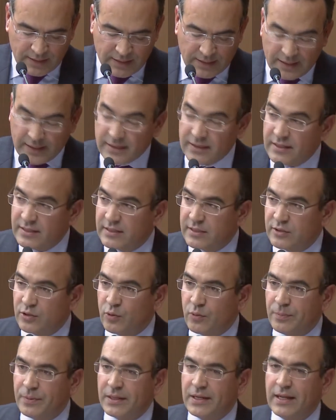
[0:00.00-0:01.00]
In this
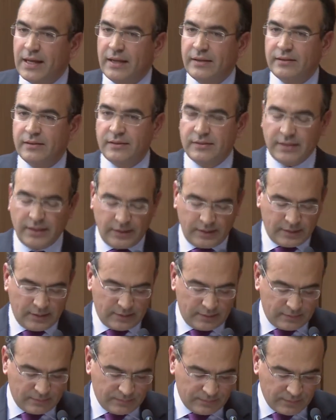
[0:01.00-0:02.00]
noble
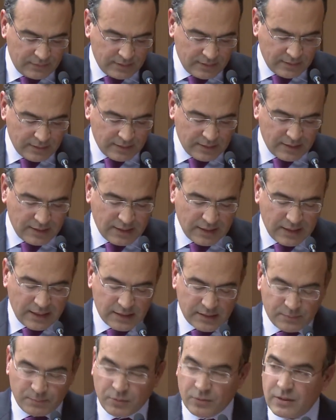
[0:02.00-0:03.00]
undertaking, the
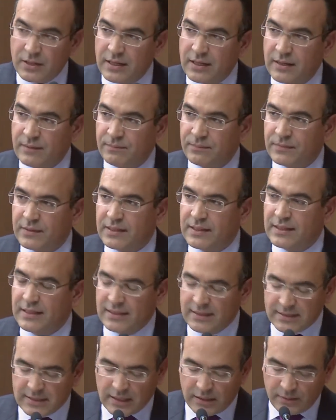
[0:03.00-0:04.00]
diaspora
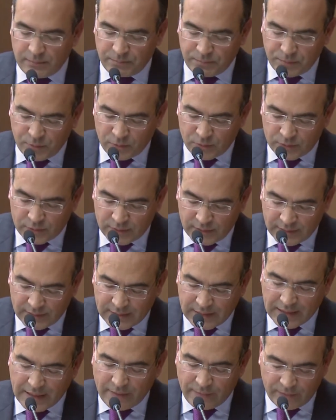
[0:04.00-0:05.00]
is an
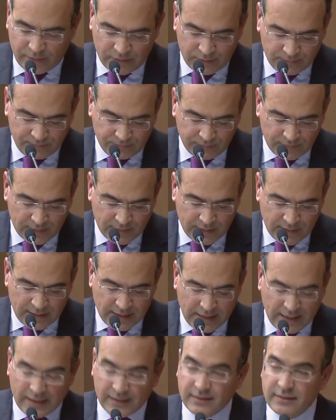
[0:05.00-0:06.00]
important lever
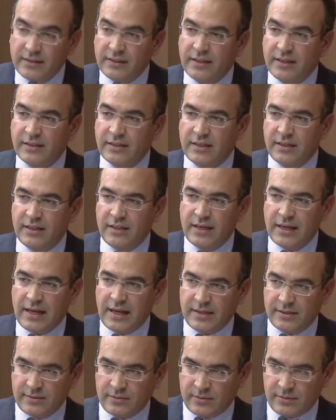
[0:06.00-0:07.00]
and a key
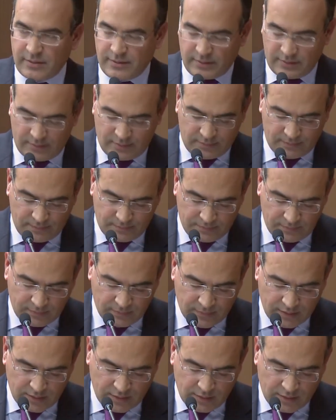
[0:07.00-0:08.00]
associate.
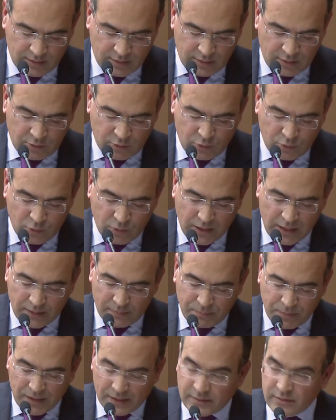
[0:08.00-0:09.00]
You are
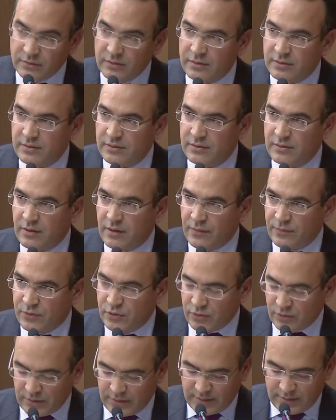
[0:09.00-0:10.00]
partners of
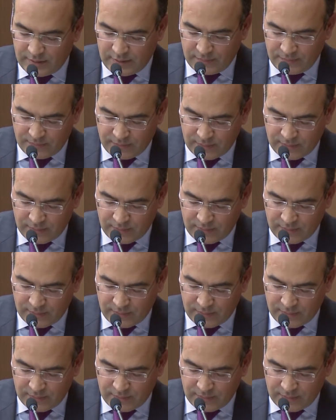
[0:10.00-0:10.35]
choice